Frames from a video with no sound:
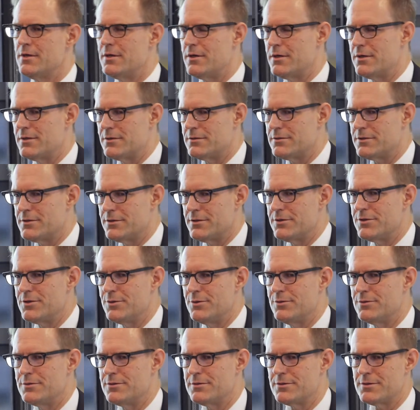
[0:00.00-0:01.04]
to
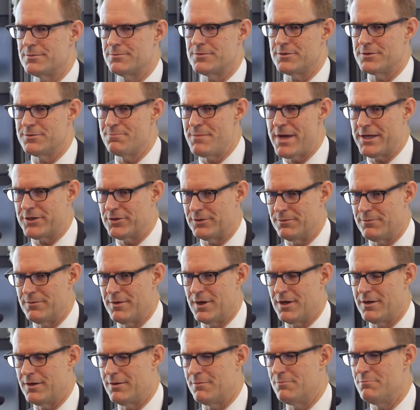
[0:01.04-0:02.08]
do some
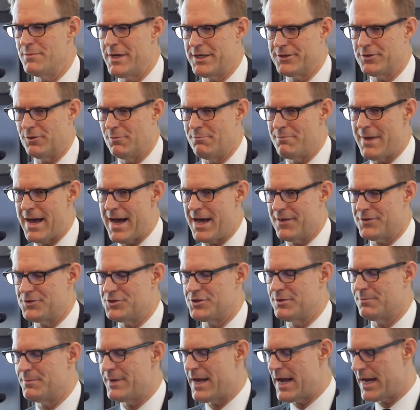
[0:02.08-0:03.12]
mental math
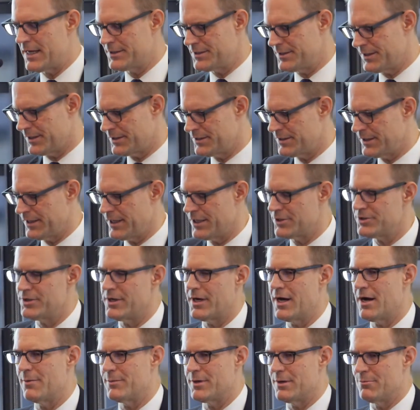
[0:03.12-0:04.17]
gymnastics to get
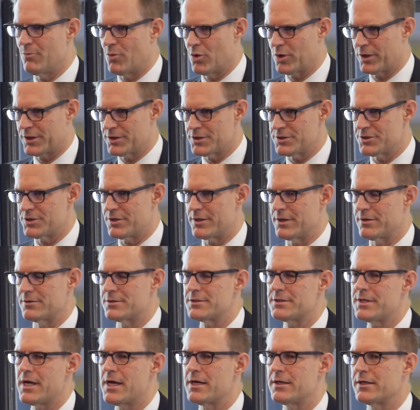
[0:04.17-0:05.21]
you how many mortgages are
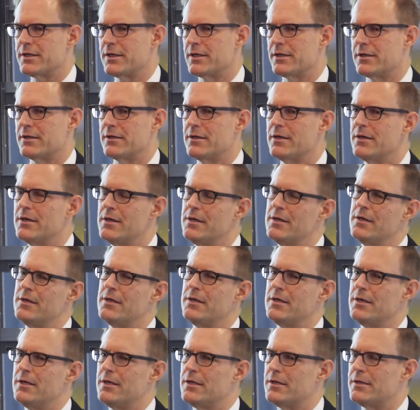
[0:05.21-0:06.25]
outstanding
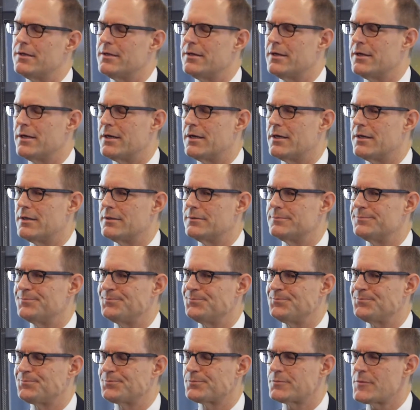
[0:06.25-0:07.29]

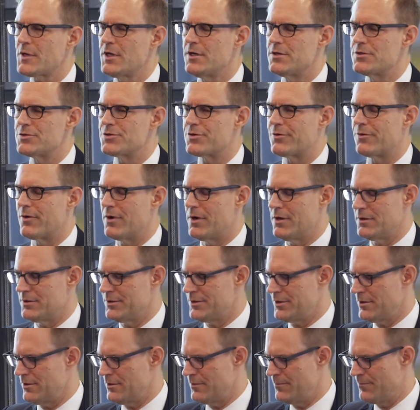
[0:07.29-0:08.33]
in
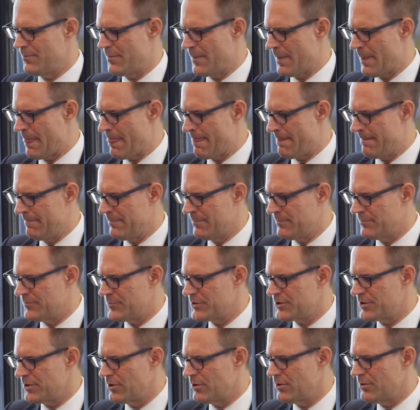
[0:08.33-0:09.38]
Toronto.
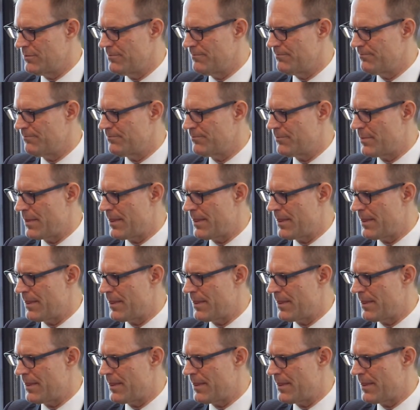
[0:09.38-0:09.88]
So